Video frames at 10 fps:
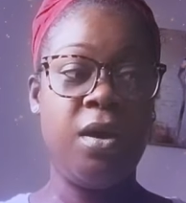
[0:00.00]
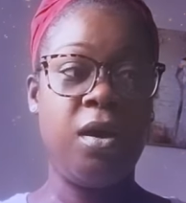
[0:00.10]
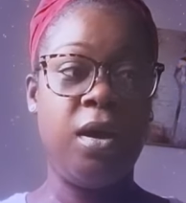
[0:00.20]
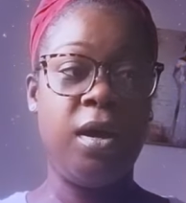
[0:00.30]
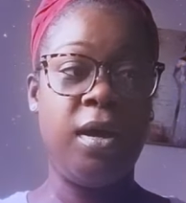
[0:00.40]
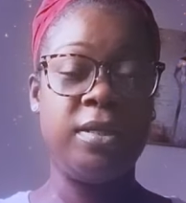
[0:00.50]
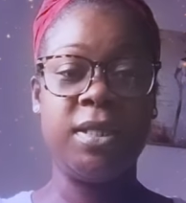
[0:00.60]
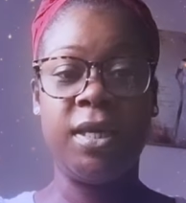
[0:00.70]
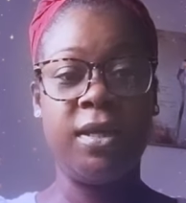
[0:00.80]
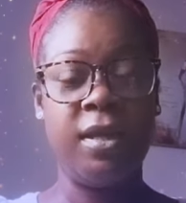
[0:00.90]
to
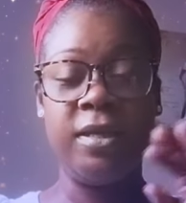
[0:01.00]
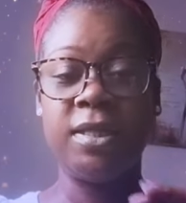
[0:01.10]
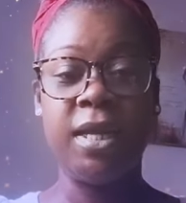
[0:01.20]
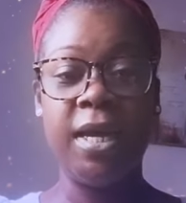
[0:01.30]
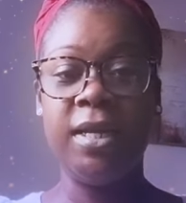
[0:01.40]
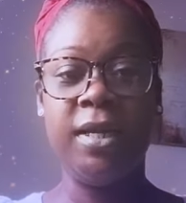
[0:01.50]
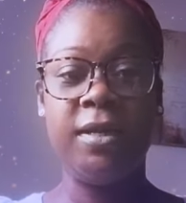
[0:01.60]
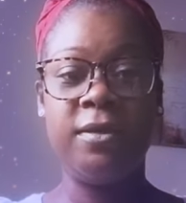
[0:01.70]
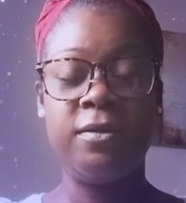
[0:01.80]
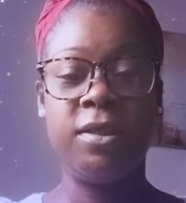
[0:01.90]
get things that I
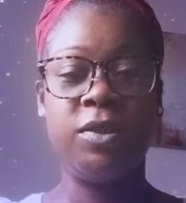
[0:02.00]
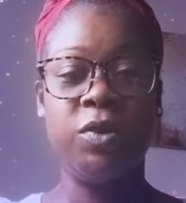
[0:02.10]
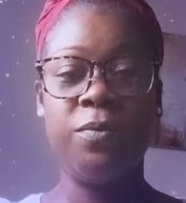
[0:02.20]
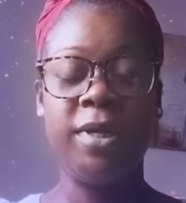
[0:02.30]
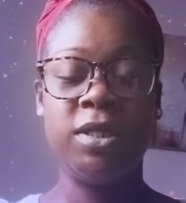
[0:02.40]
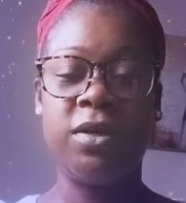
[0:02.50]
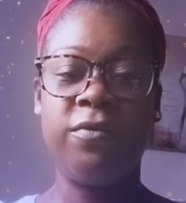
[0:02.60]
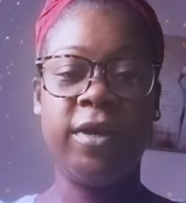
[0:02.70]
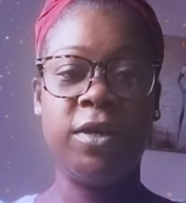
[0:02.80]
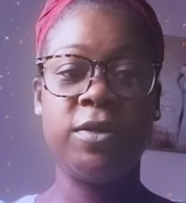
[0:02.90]
needed to do my self
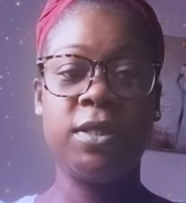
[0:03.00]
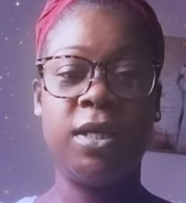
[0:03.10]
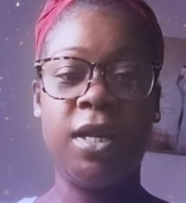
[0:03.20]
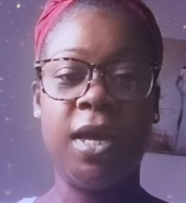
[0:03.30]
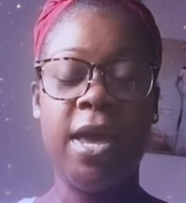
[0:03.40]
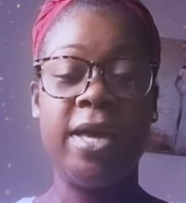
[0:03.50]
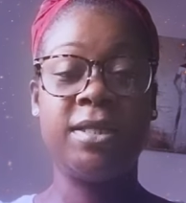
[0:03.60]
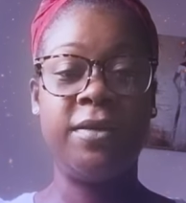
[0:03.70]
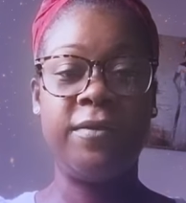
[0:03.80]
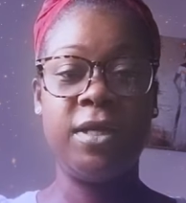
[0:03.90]
care Sunday
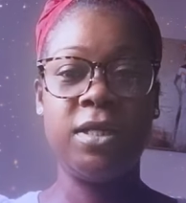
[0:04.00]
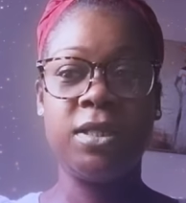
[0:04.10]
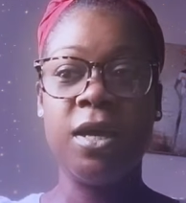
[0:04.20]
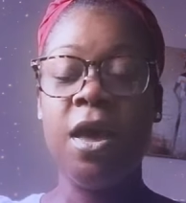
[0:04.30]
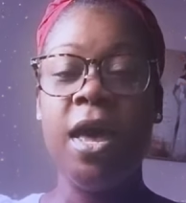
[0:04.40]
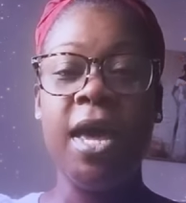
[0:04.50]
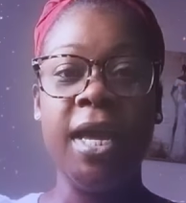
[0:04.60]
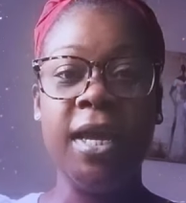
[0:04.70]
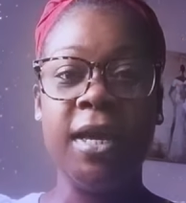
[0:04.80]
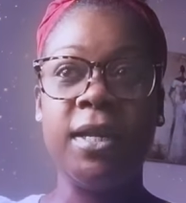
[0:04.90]
activities.
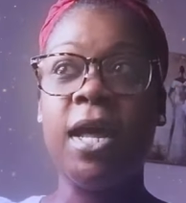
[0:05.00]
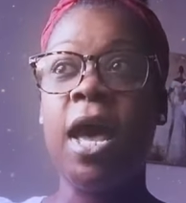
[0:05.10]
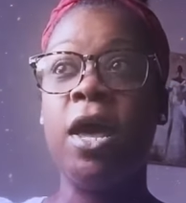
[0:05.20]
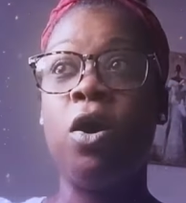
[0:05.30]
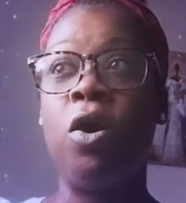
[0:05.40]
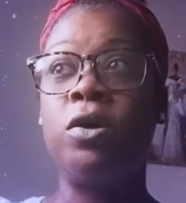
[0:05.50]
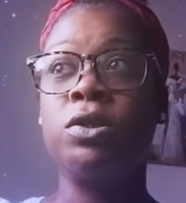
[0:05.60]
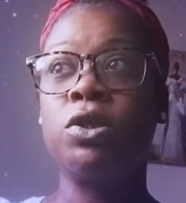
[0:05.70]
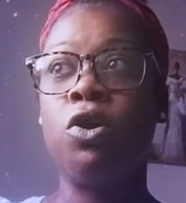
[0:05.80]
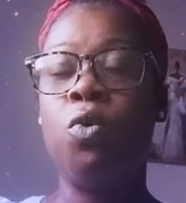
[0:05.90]
And I
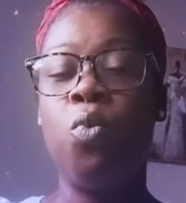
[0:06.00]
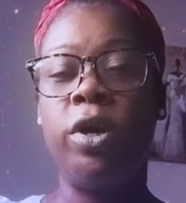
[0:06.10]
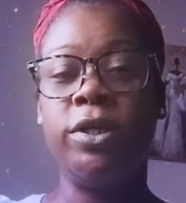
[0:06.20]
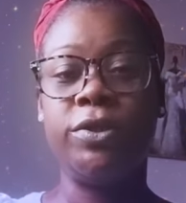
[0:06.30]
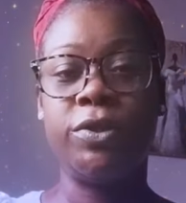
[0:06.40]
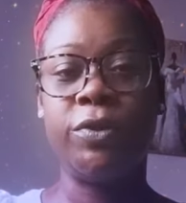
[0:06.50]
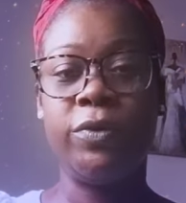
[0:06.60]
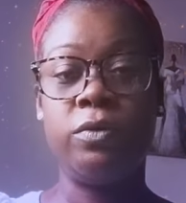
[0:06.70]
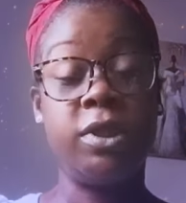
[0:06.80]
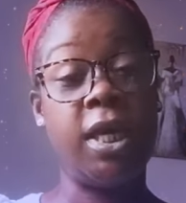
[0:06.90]
also wanted
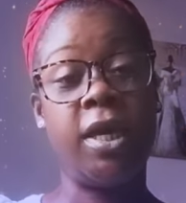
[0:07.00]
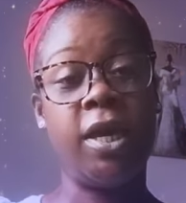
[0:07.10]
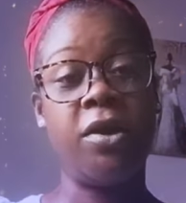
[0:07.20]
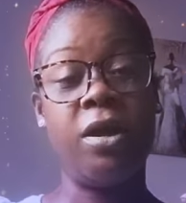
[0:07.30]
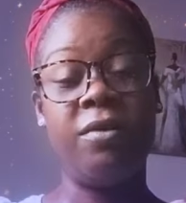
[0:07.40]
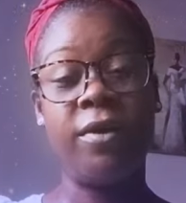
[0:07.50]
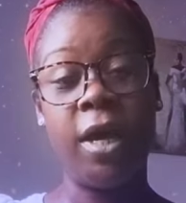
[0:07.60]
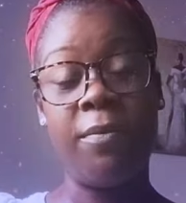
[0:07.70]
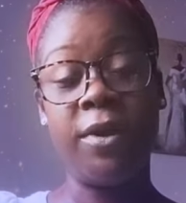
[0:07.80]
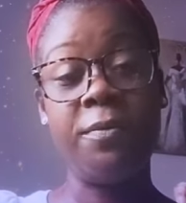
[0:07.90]
to take care of a
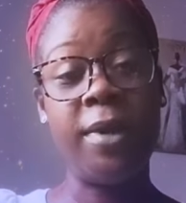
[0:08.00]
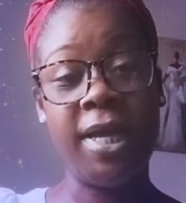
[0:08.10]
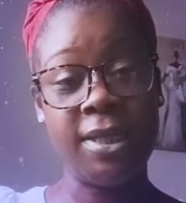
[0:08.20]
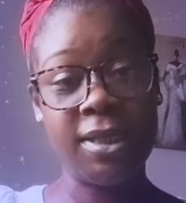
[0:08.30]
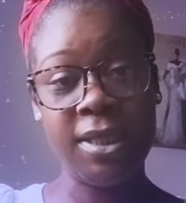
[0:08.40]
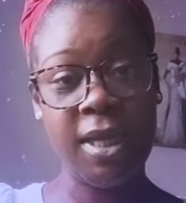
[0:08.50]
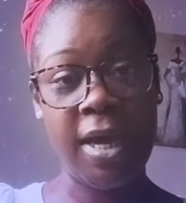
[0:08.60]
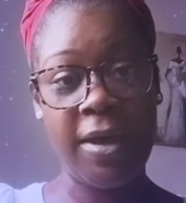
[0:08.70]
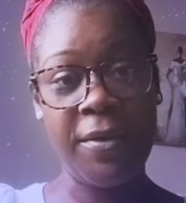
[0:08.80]
couple of plants today.